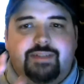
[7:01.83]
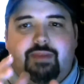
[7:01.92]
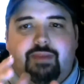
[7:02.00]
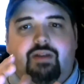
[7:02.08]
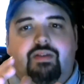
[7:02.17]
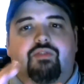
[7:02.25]

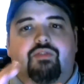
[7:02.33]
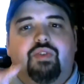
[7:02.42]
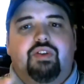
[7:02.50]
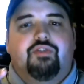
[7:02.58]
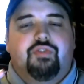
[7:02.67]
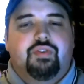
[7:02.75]
amount of
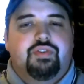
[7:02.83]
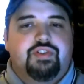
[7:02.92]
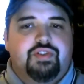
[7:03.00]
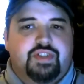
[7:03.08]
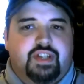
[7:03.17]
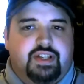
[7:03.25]
real fruit
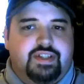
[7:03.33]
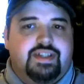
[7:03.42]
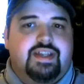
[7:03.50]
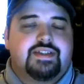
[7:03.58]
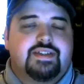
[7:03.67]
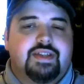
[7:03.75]
juice kind of
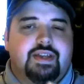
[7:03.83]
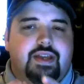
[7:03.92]
taste